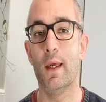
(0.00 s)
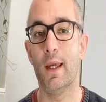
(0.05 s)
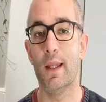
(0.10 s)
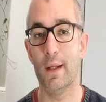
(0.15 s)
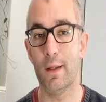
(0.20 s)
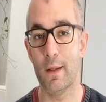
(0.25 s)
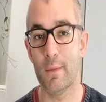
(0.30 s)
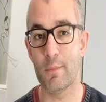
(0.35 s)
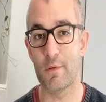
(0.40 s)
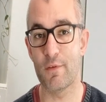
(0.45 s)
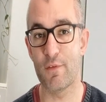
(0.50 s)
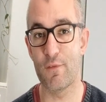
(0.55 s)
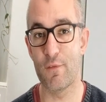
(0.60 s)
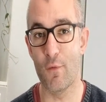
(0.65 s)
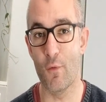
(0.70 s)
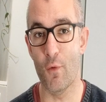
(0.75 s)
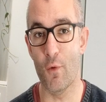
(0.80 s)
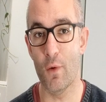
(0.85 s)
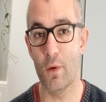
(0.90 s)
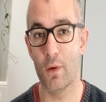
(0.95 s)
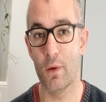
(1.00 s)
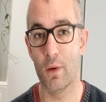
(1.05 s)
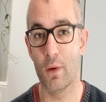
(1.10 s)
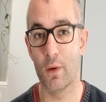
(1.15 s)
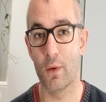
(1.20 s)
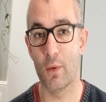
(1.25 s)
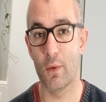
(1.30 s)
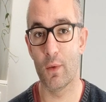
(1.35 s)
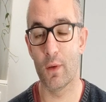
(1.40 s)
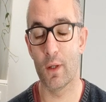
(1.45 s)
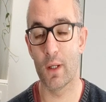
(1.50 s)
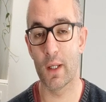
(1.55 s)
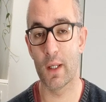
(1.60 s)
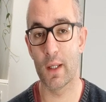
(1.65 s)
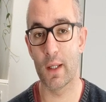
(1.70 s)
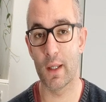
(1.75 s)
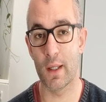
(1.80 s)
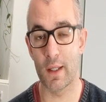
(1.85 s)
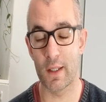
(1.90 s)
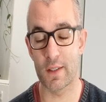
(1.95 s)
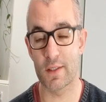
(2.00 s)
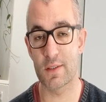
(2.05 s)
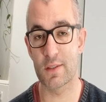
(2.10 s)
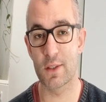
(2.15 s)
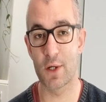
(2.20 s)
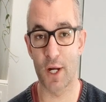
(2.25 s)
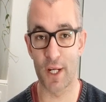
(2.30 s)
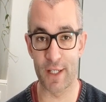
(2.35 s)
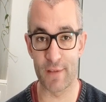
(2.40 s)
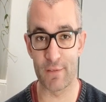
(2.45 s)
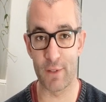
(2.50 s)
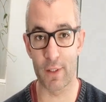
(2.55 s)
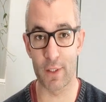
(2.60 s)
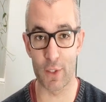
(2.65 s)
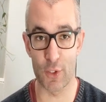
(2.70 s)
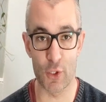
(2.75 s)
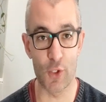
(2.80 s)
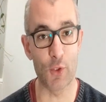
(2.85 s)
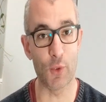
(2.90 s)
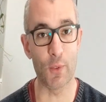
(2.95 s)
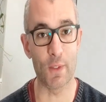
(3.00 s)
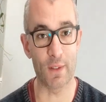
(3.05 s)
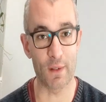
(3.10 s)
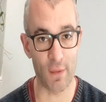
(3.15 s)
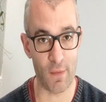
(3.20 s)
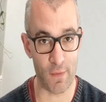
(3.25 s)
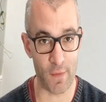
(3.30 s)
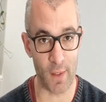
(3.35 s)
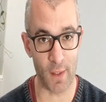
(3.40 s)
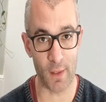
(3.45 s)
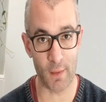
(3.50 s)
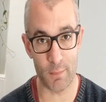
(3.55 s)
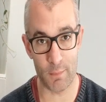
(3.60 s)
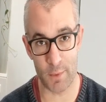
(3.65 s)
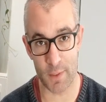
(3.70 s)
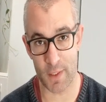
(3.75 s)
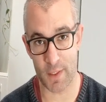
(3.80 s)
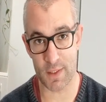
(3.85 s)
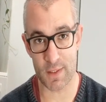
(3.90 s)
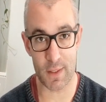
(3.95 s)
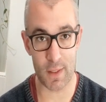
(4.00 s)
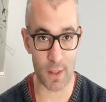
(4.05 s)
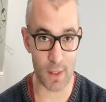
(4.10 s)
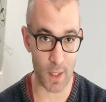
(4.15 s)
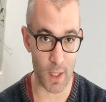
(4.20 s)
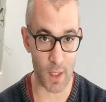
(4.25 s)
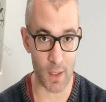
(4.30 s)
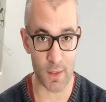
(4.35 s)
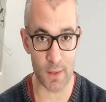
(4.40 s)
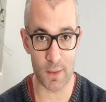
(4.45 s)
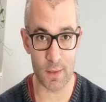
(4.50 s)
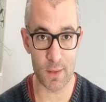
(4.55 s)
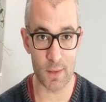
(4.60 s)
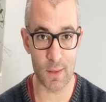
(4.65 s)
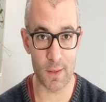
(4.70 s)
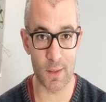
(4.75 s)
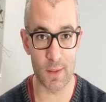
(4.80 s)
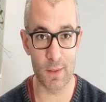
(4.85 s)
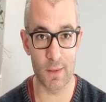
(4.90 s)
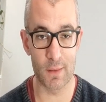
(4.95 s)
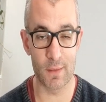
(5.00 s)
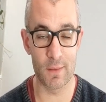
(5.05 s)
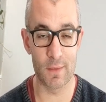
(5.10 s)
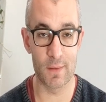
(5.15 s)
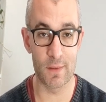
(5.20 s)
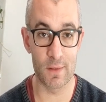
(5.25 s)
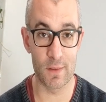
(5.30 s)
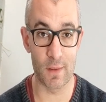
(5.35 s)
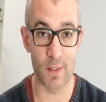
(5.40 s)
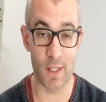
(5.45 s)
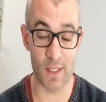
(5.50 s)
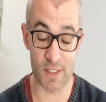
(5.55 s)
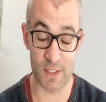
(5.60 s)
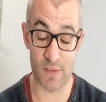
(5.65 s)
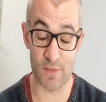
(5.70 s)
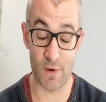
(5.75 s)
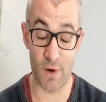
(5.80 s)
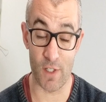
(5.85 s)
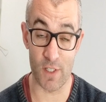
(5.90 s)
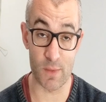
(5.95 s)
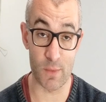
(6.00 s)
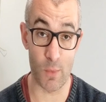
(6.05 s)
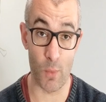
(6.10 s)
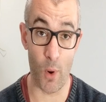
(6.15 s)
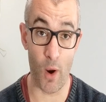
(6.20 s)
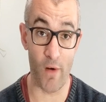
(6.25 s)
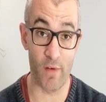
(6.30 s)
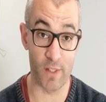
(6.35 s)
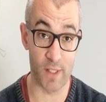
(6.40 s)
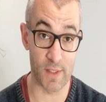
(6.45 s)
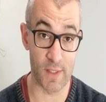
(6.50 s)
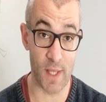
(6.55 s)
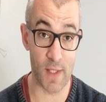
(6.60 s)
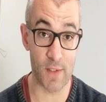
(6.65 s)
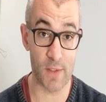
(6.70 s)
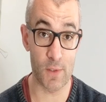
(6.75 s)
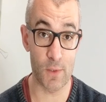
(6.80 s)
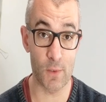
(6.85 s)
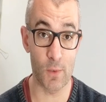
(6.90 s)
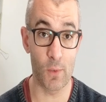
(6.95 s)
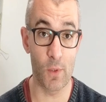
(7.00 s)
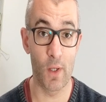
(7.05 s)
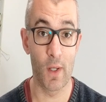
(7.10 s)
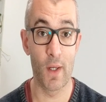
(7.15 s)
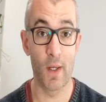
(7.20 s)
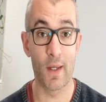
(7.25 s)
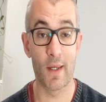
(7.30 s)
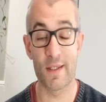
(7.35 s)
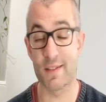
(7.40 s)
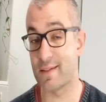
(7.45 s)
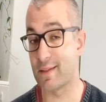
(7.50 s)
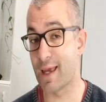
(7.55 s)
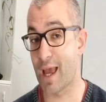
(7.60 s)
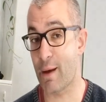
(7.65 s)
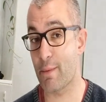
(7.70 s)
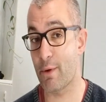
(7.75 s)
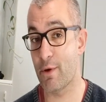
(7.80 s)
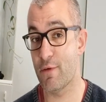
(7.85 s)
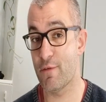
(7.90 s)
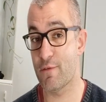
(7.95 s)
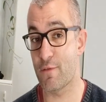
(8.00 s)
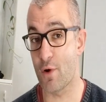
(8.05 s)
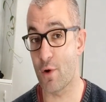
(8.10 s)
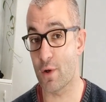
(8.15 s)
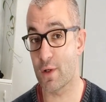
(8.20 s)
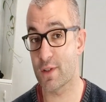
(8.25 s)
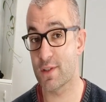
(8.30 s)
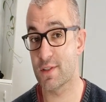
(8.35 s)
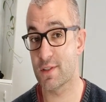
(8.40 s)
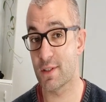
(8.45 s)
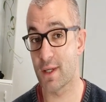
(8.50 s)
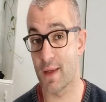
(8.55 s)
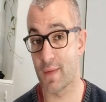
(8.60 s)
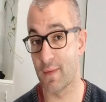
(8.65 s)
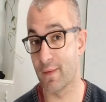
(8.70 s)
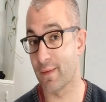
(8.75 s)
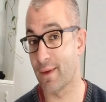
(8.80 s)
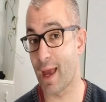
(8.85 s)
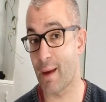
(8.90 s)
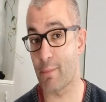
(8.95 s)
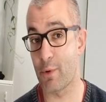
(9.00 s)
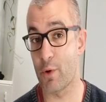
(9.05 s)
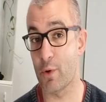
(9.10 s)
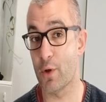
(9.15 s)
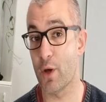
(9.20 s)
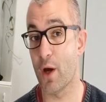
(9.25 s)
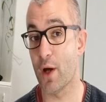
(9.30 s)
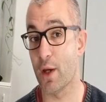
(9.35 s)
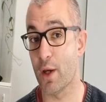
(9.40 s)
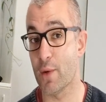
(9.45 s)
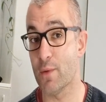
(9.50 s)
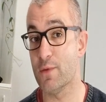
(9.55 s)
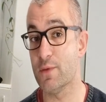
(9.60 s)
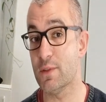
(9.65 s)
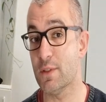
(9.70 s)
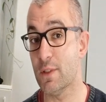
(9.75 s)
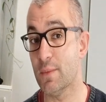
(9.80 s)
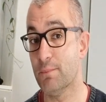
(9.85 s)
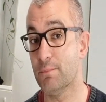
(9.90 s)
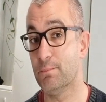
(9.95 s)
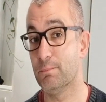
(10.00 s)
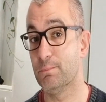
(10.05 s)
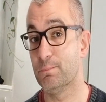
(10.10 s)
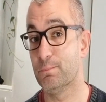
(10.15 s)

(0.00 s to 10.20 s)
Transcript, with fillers: In at number four, it's kind of like a joint thing because the gun, as far as I'm aware, is identical. It's the Gamo Fox and the Gamo Coyote.